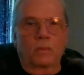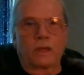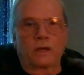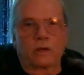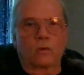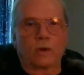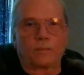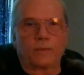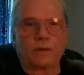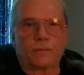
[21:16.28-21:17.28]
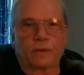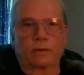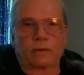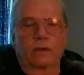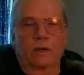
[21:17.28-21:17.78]
They know what
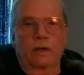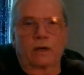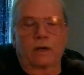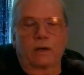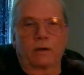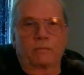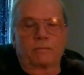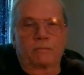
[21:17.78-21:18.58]
people uh,